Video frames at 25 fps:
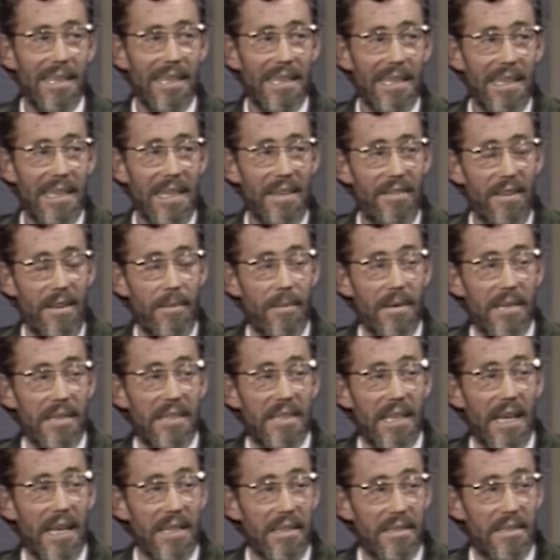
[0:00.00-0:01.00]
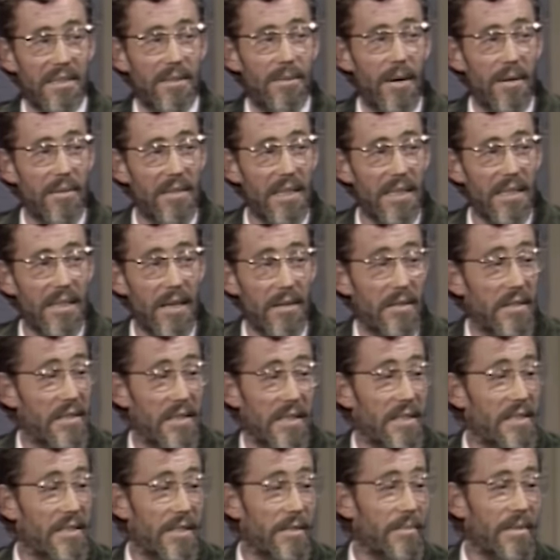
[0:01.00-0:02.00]
And if anyone starts quoting
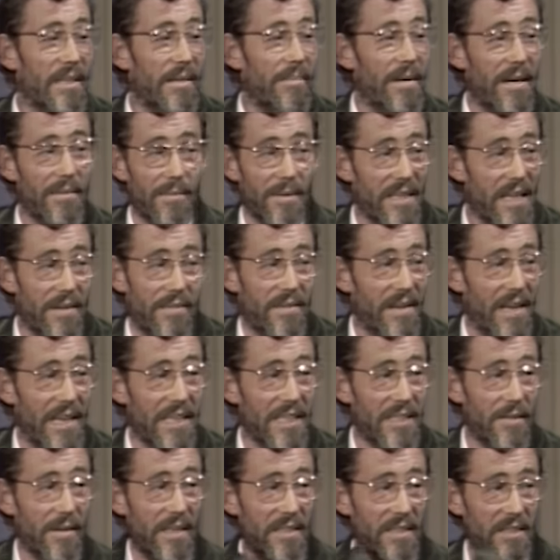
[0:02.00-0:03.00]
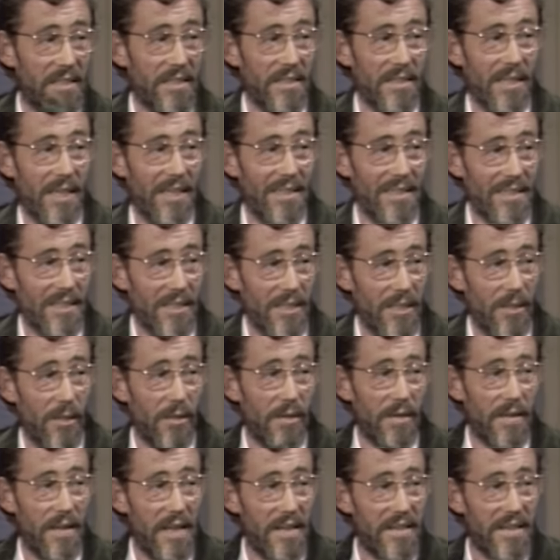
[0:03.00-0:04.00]
notices to me about whatever I do, I just
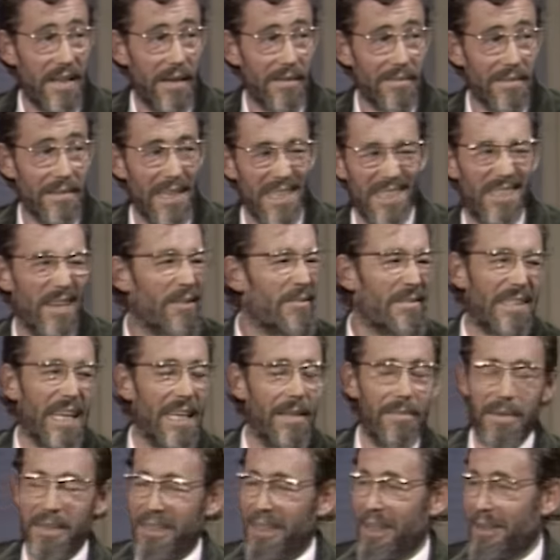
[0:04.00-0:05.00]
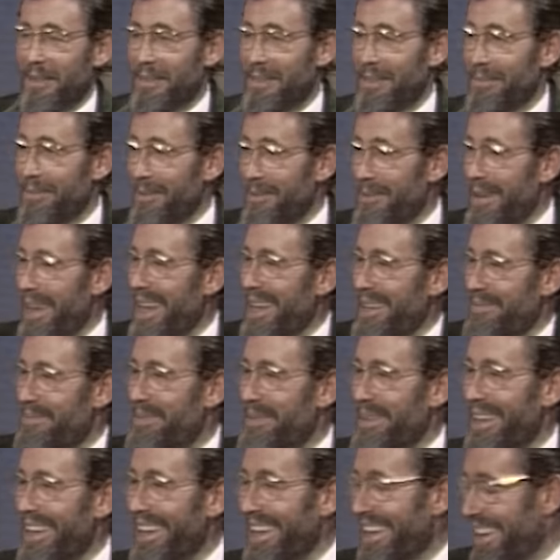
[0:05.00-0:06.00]
hook this out and then don't tell them it's Lawrence of
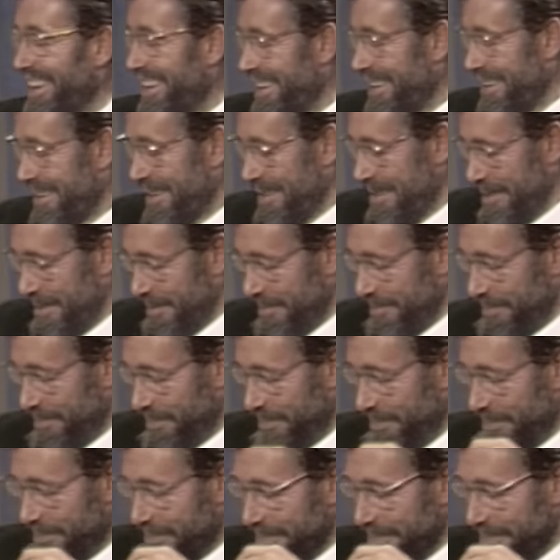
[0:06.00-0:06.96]
Arabia. That's amazing,